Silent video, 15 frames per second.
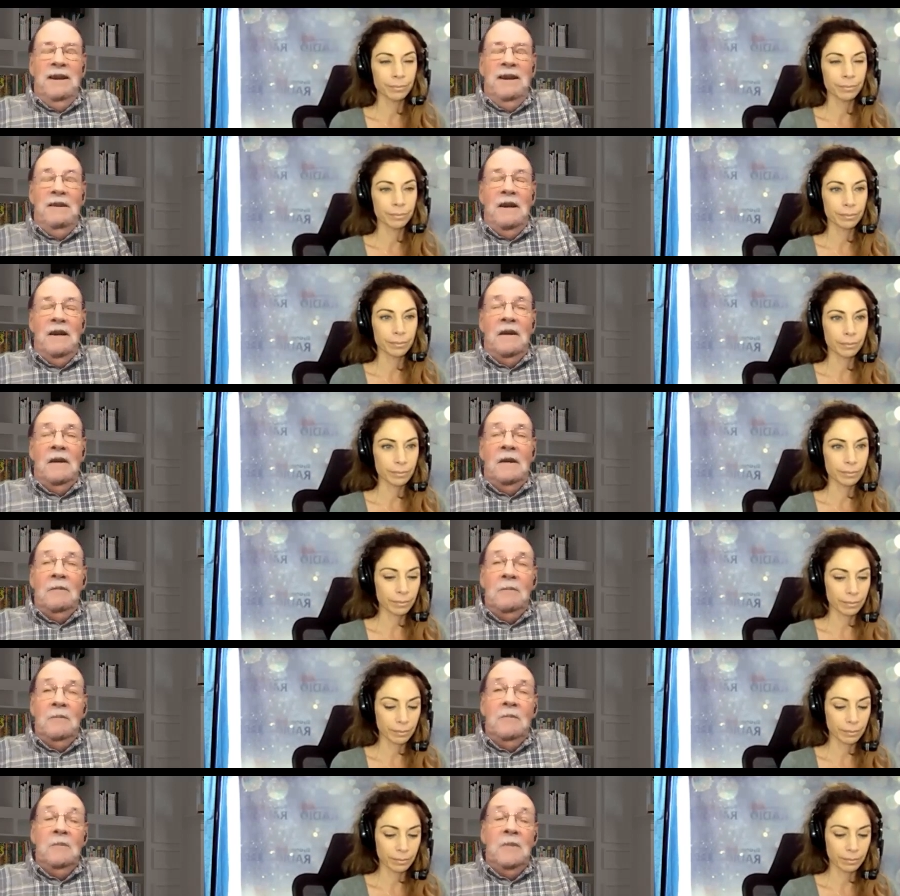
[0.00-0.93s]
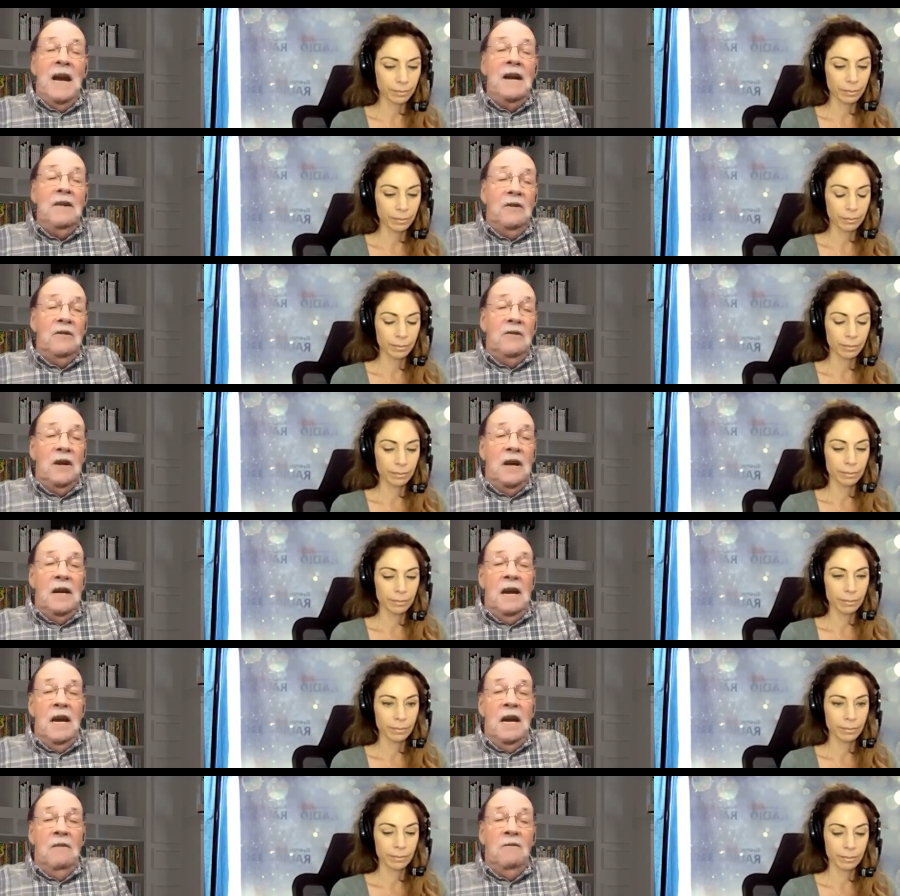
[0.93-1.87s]
Speaker 1: uh, matches I
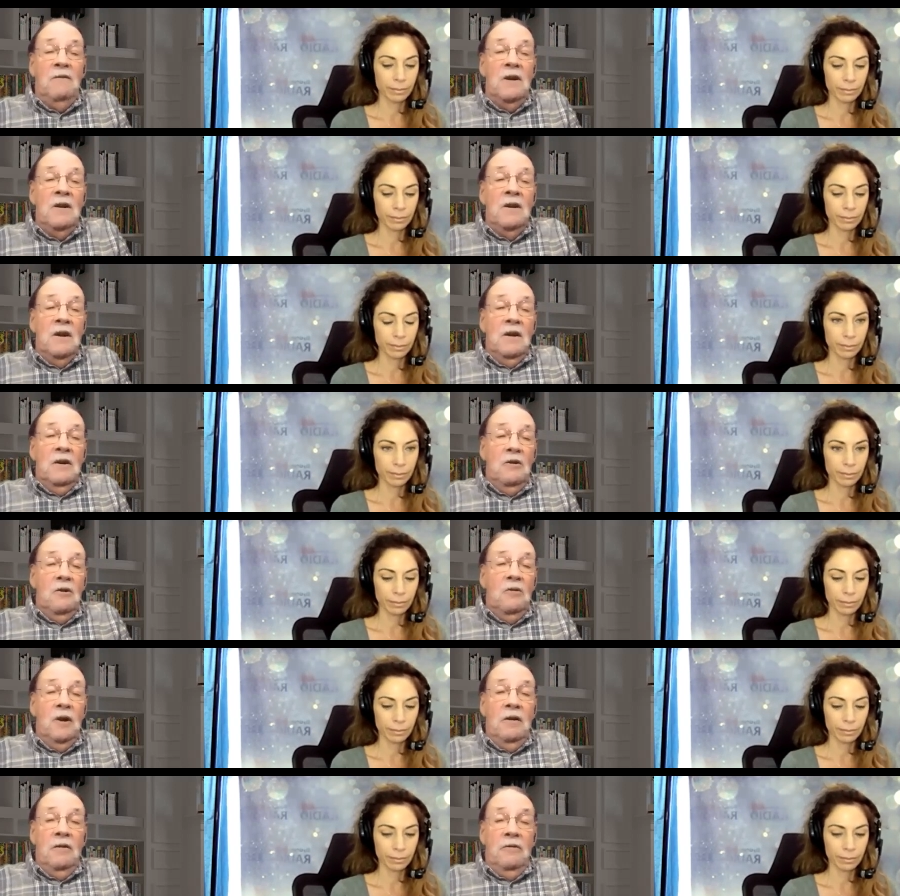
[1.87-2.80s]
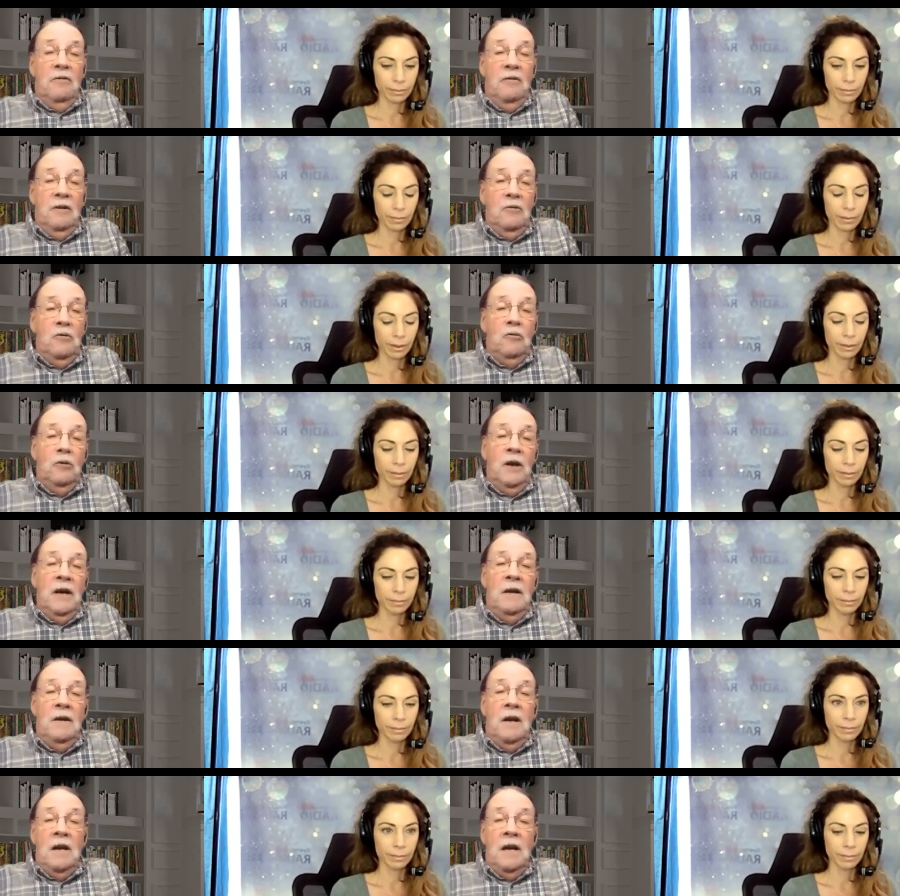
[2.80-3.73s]
have going through the
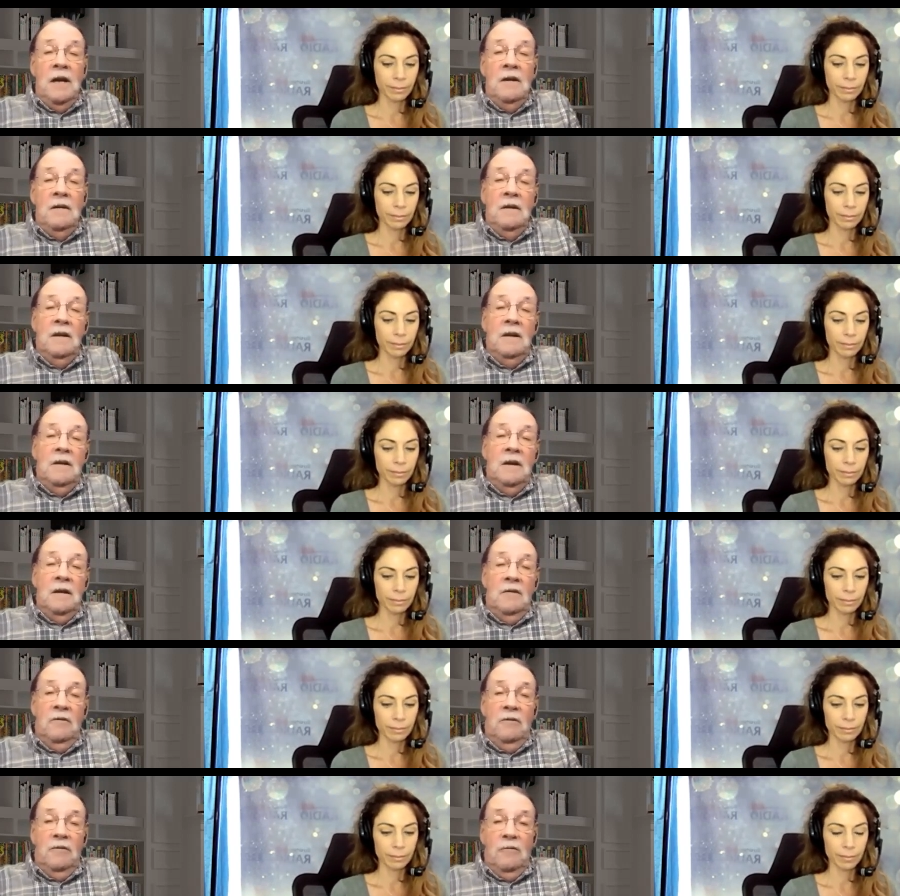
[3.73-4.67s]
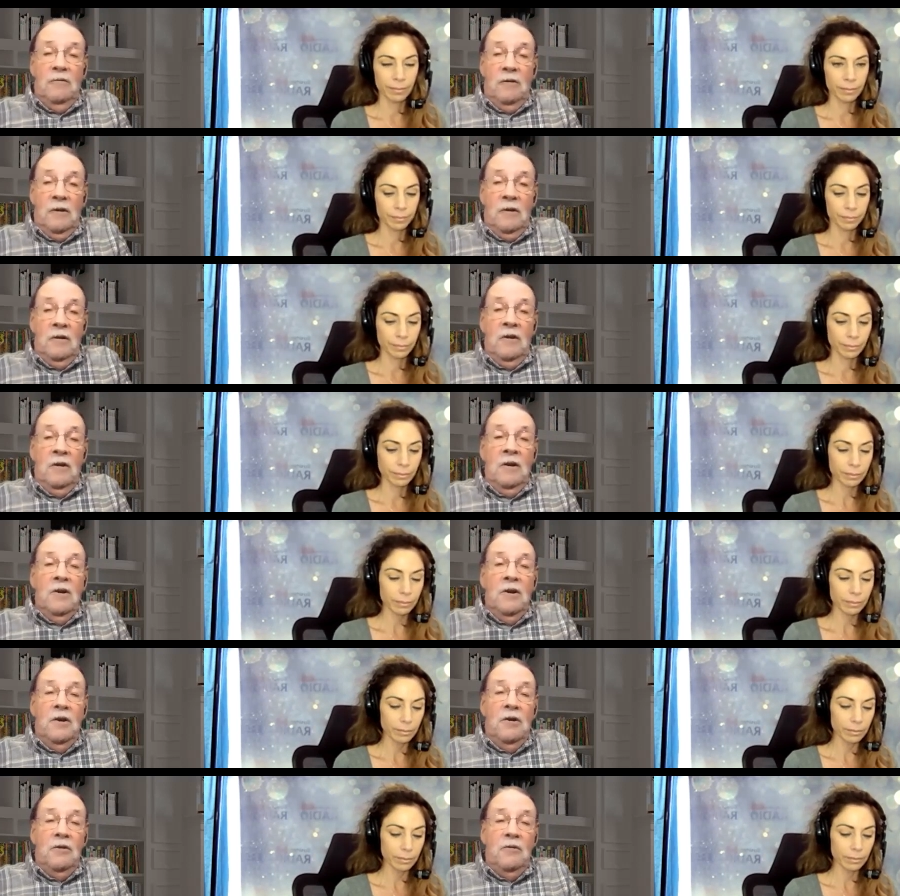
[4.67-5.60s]
Goulet line and then through
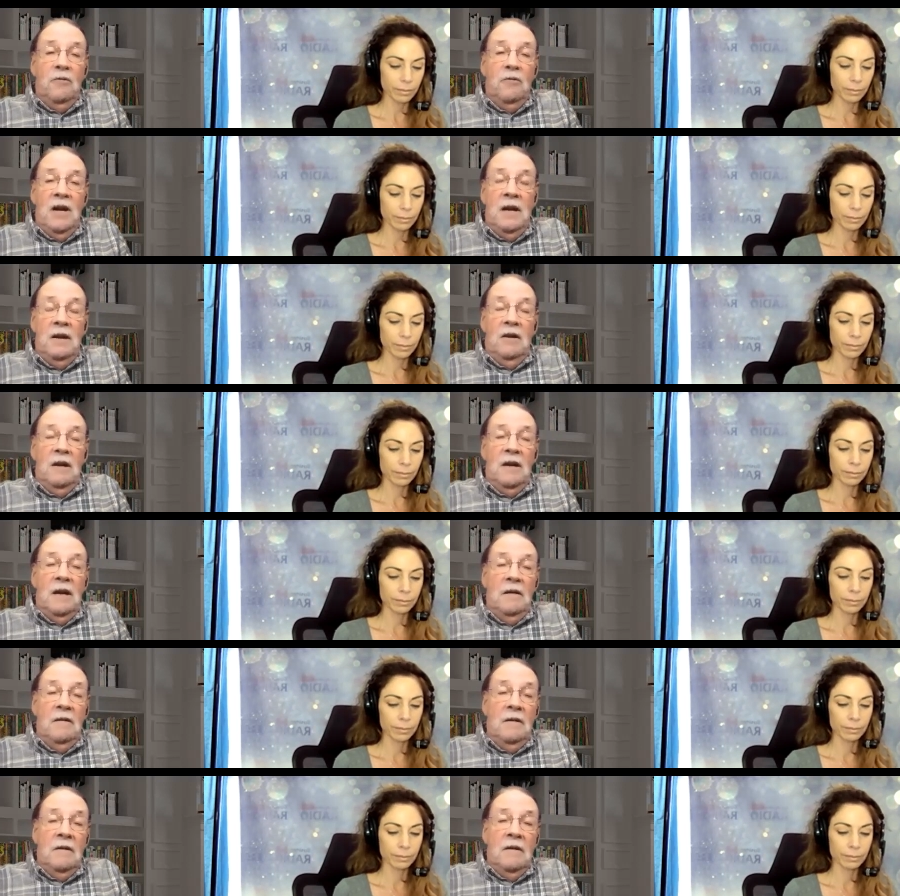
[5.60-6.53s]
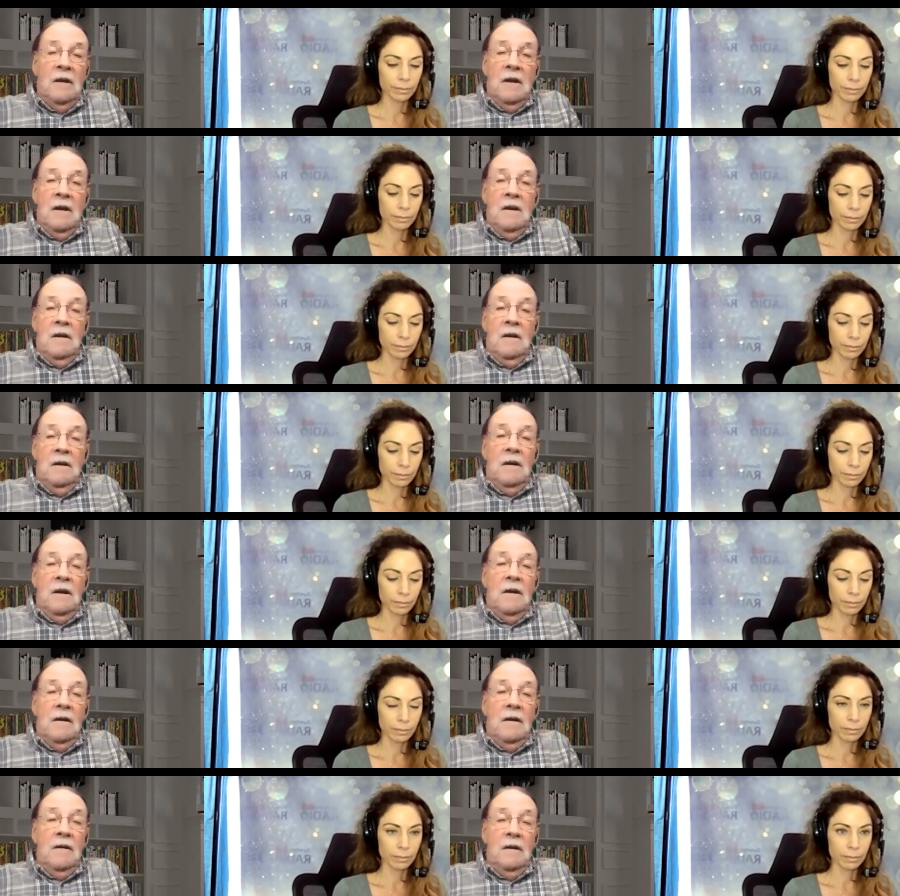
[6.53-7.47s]
her Durand line,
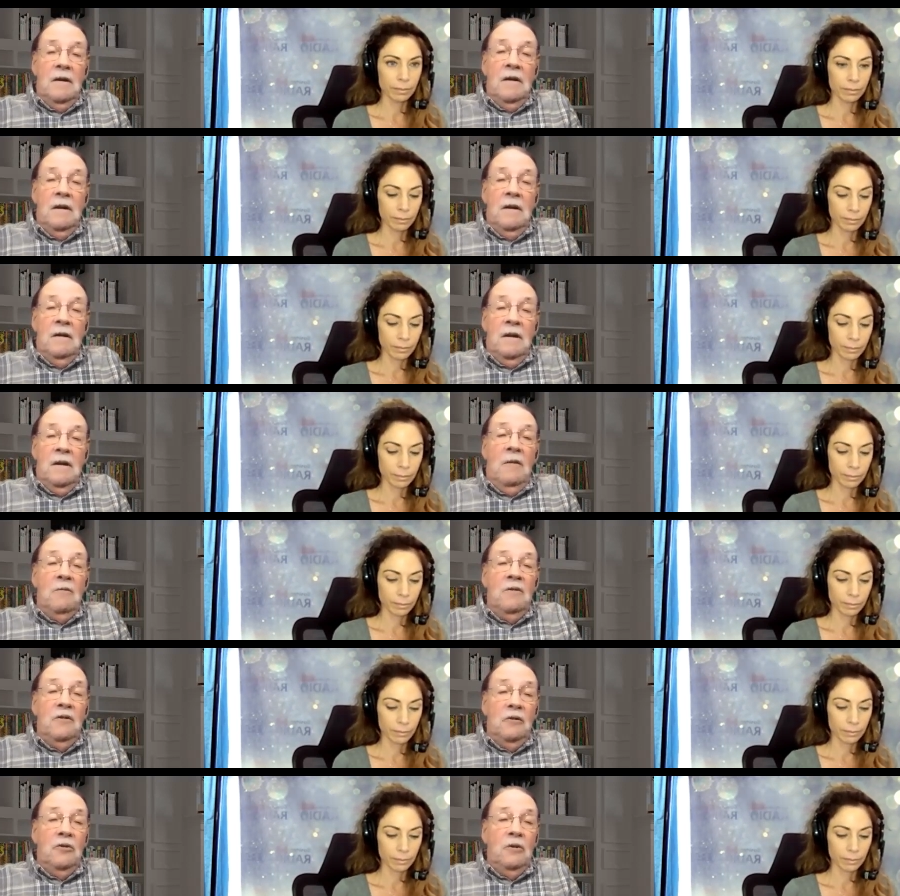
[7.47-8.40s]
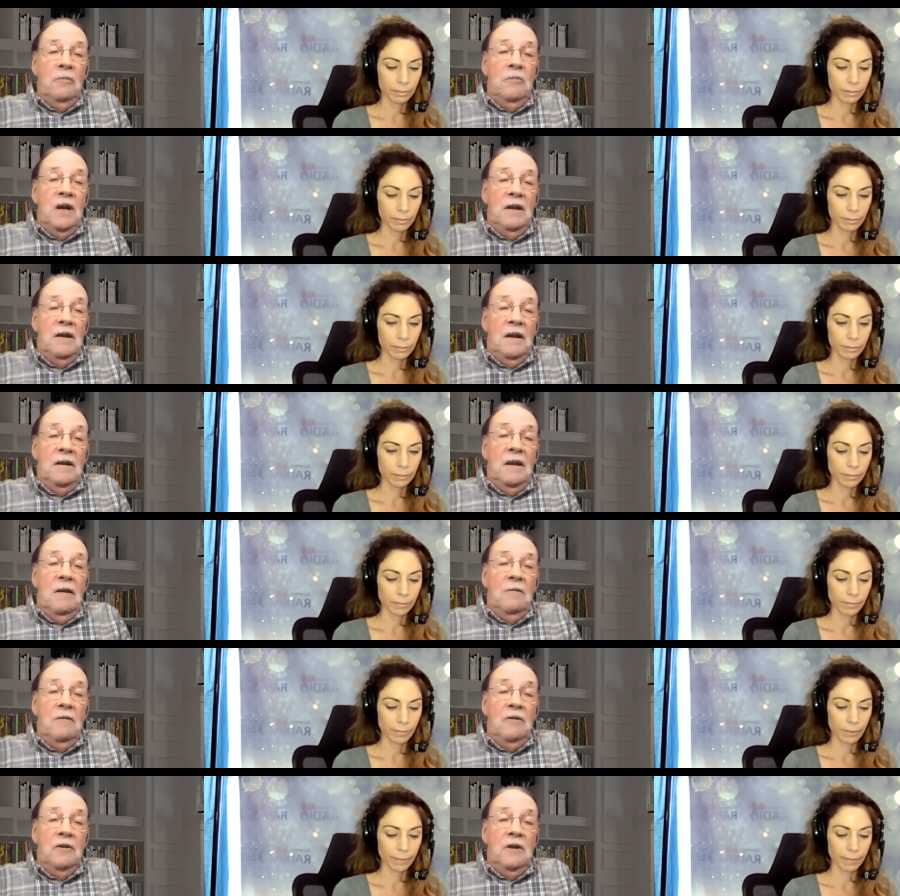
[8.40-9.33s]
uh, that was a good bet that
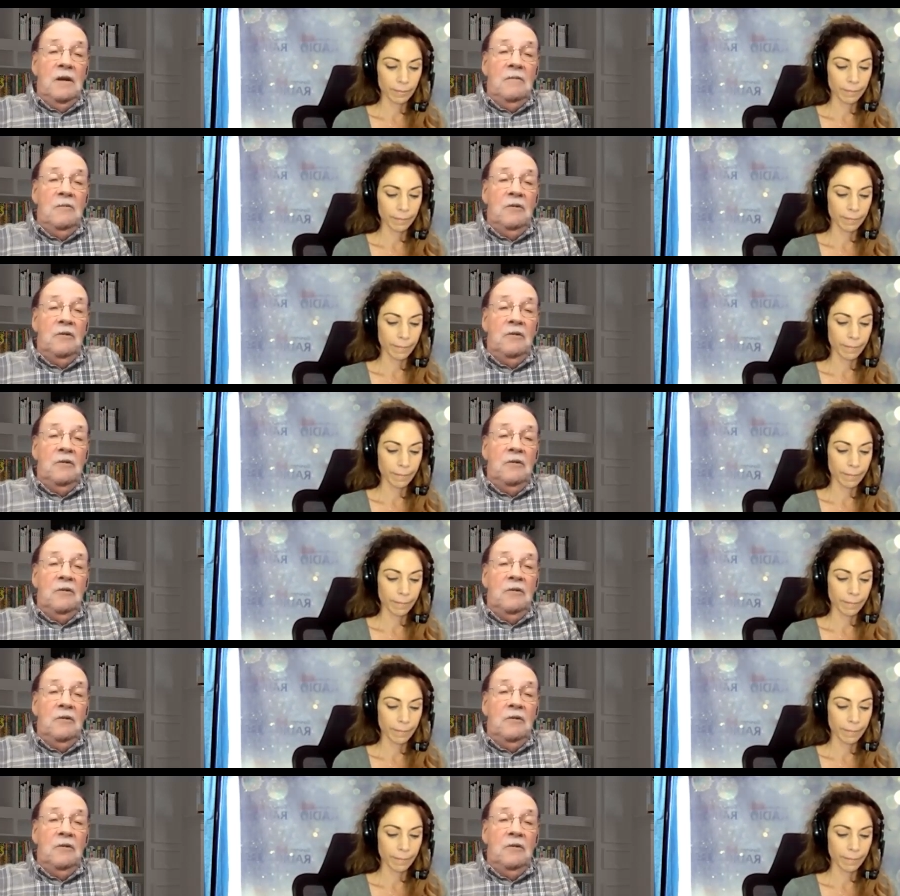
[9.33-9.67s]
that was him.